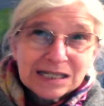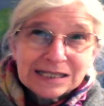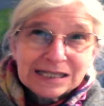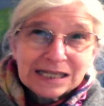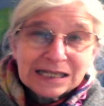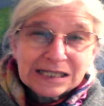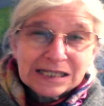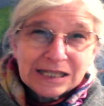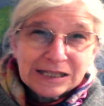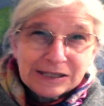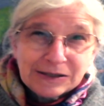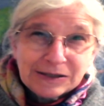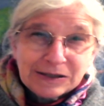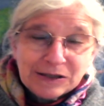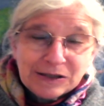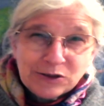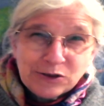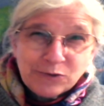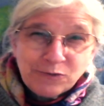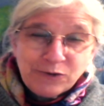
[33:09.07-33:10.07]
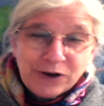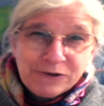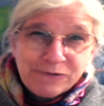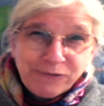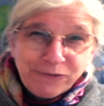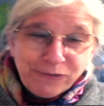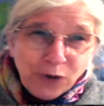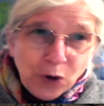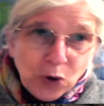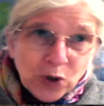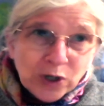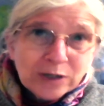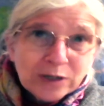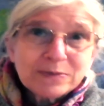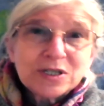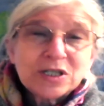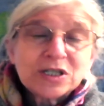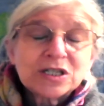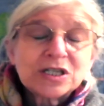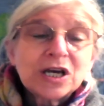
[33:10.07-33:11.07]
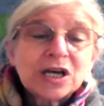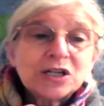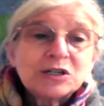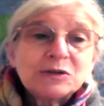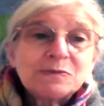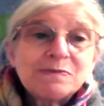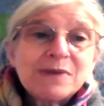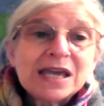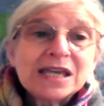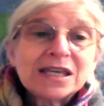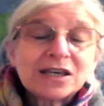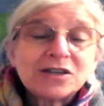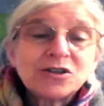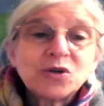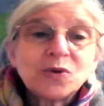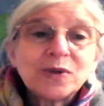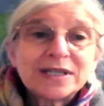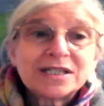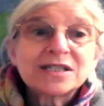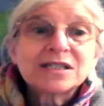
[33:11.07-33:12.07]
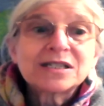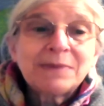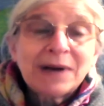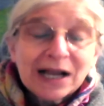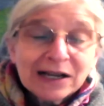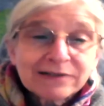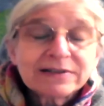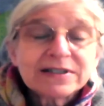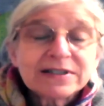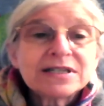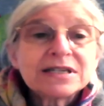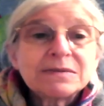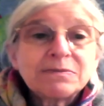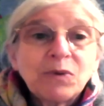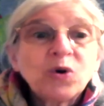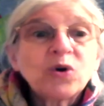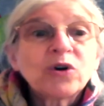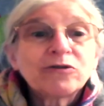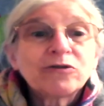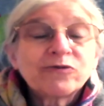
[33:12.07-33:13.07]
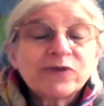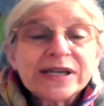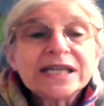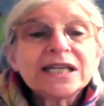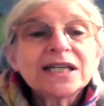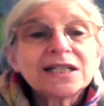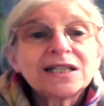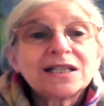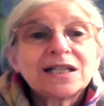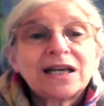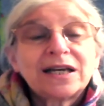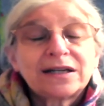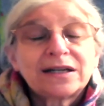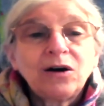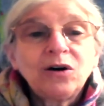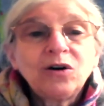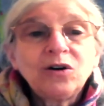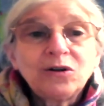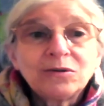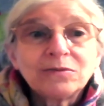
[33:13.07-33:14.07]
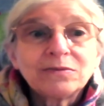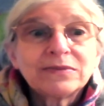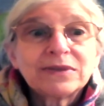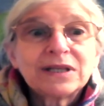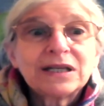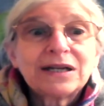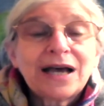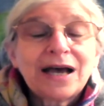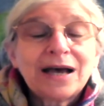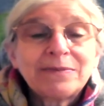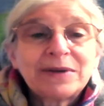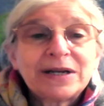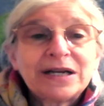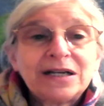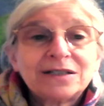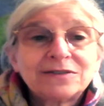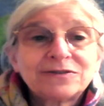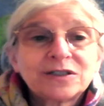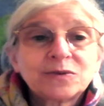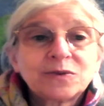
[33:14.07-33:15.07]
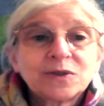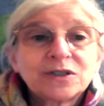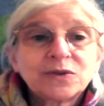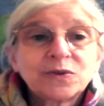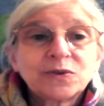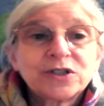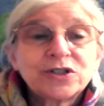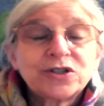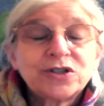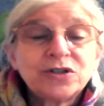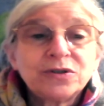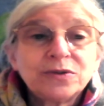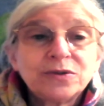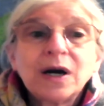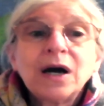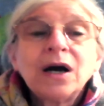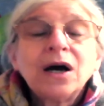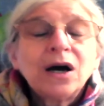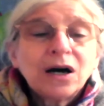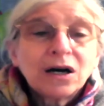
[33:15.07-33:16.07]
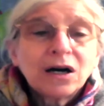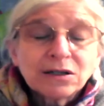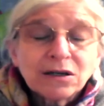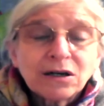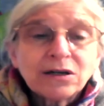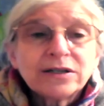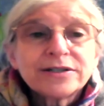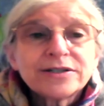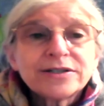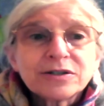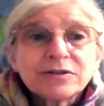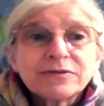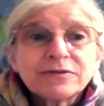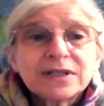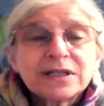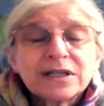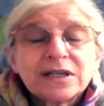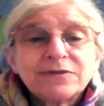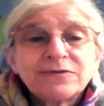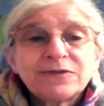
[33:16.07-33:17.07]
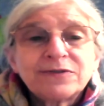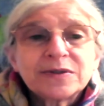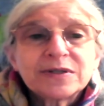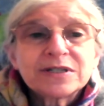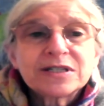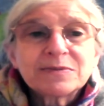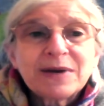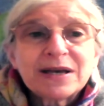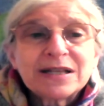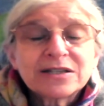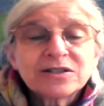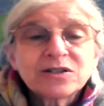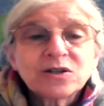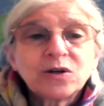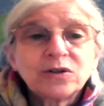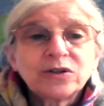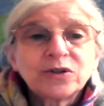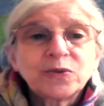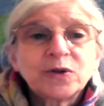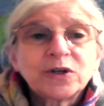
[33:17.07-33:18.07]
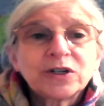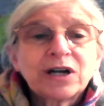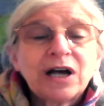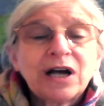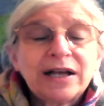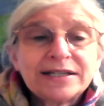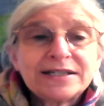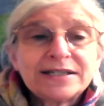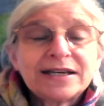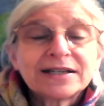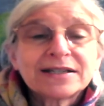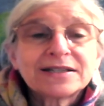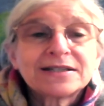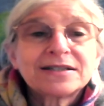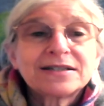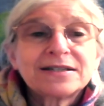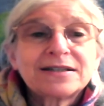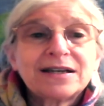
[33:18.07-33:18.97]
The, the, the reforms to make U S democracy more real at home that happened after World War Two are also really influenced by this Cold War context.